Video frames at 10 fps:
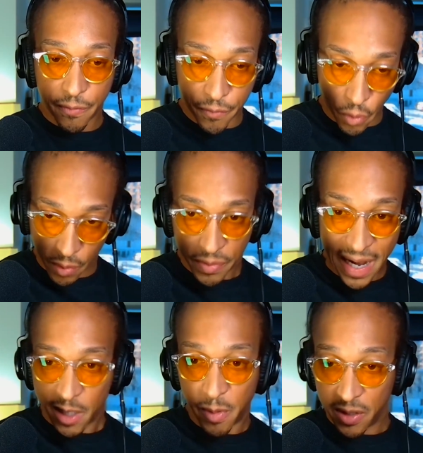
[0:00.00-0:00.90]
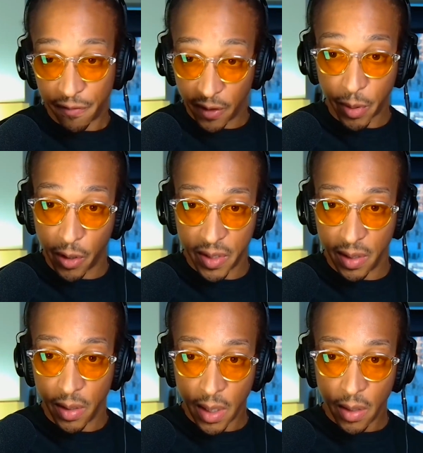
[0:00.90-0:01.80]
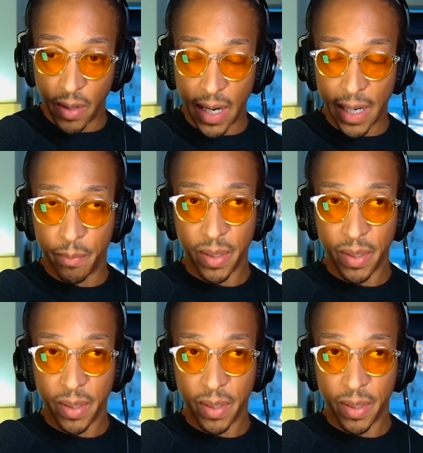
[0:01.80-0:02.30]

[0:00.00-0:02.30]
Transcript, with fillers: for that specific person, right?